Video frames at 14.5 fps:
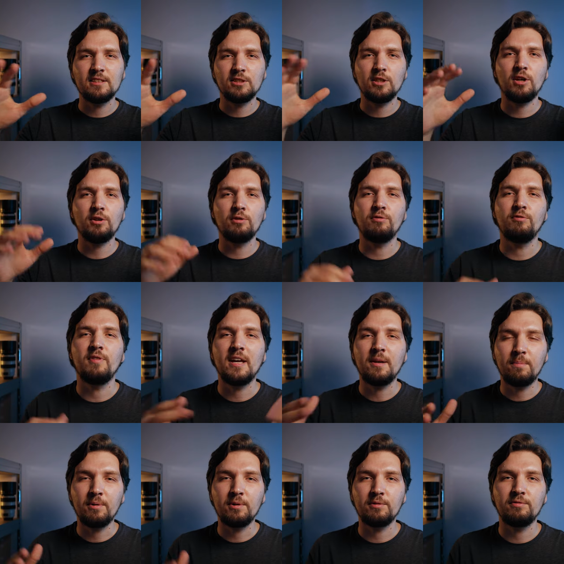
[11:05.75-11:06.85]
there's a lot of
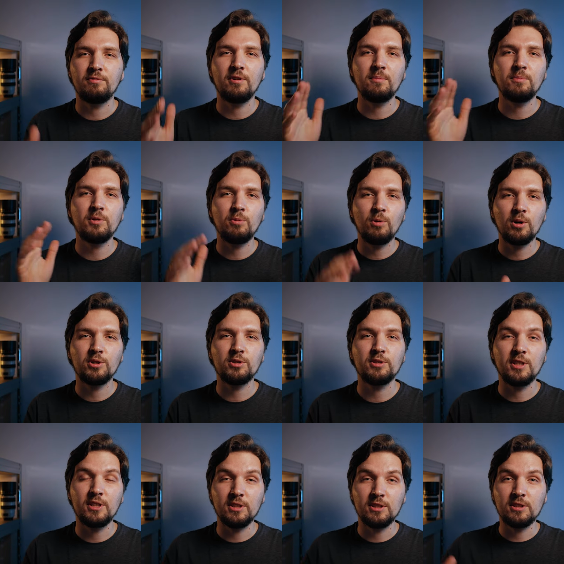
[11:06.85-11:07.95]
vapor from the water
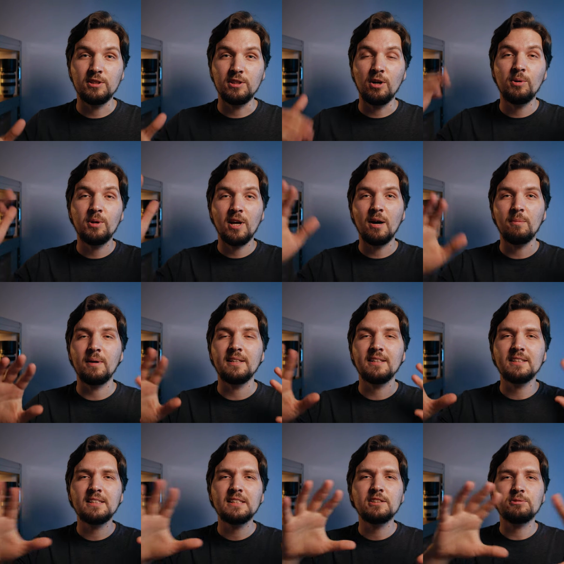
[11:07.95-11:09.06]
that is going up and
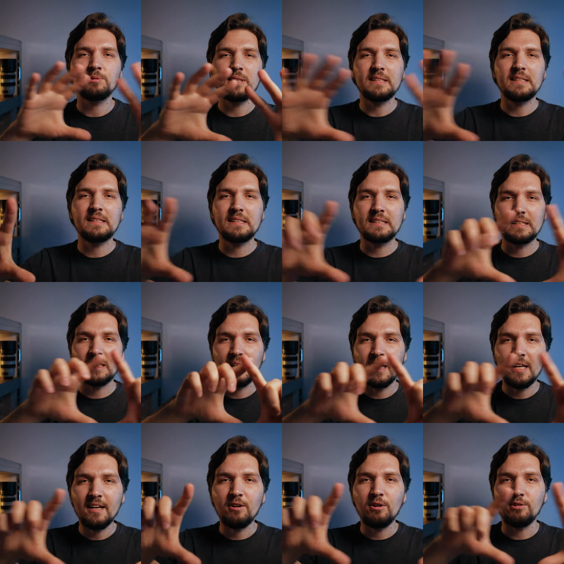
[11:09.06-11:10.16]
this is creating this
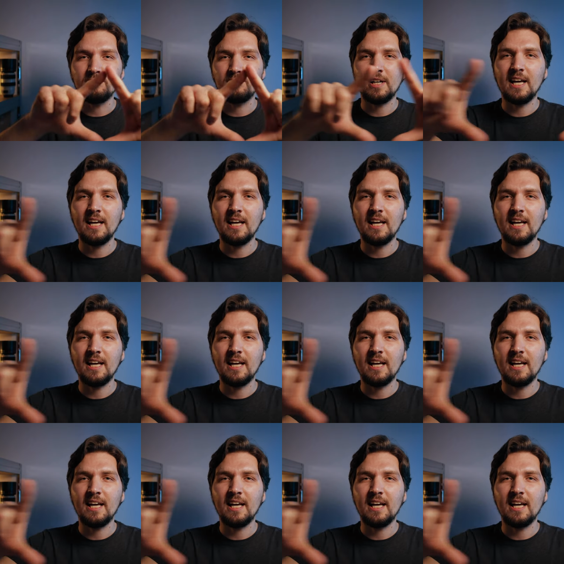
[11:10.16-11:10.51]
layer of